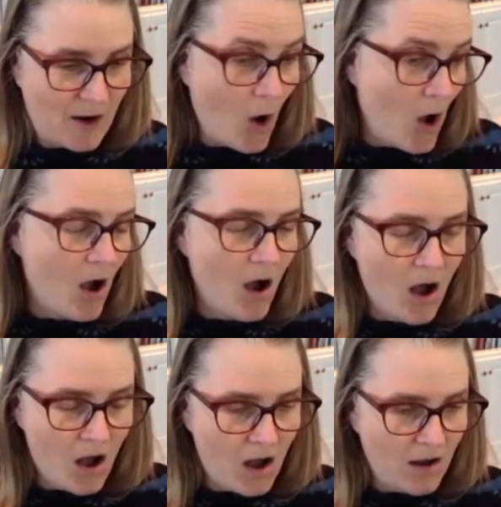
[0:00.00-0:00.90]
that
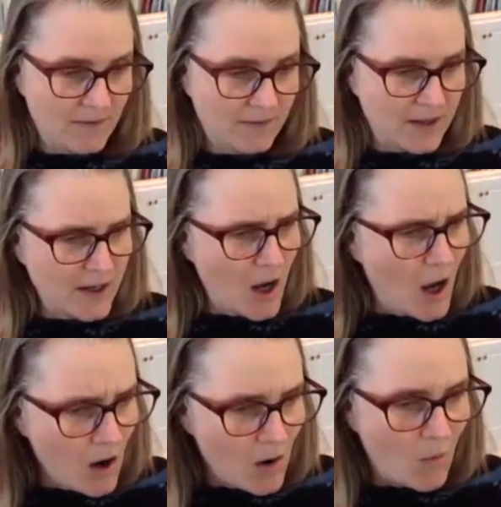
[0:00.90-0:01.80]
aha of like,
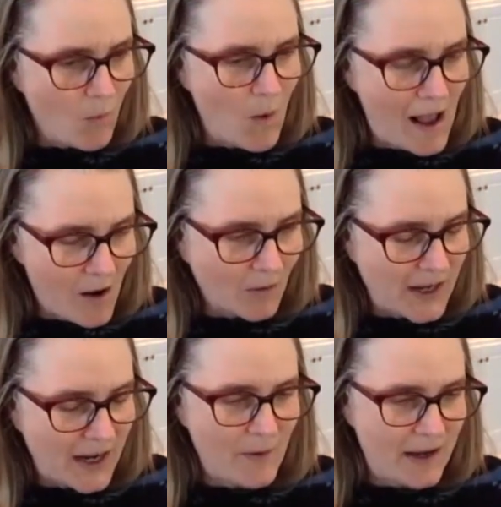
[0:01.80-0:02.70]
oh
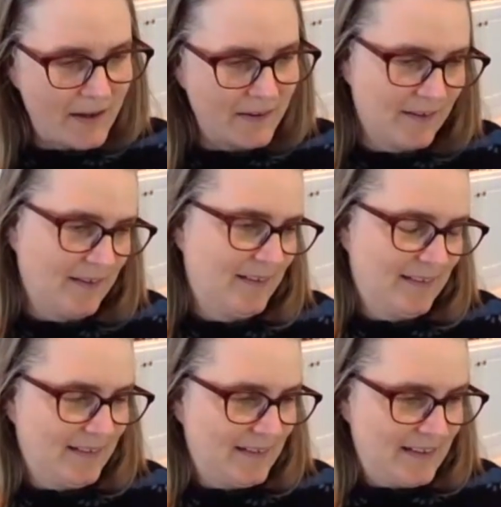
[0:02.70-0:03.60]
wow, now
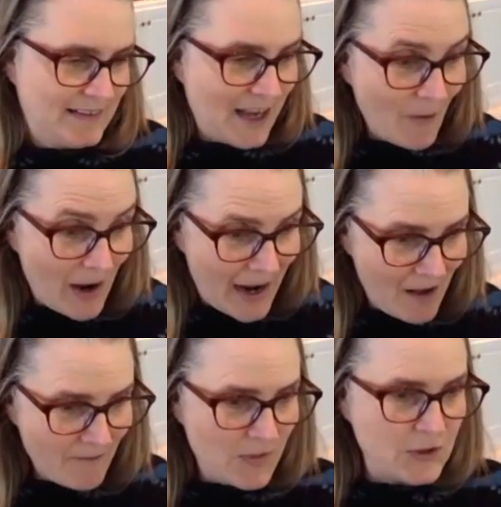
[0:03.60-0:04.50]
I
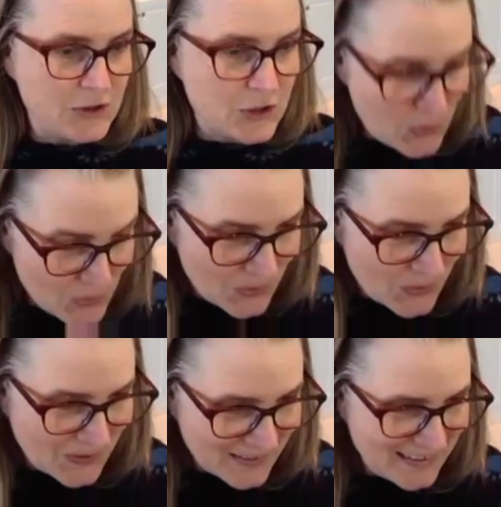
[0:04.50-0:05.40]
have the
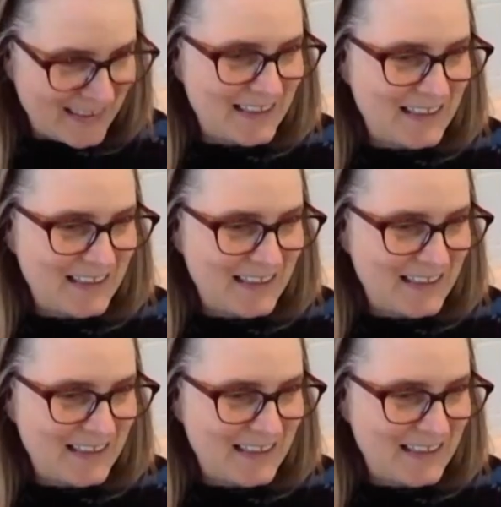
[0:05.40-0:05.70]
tool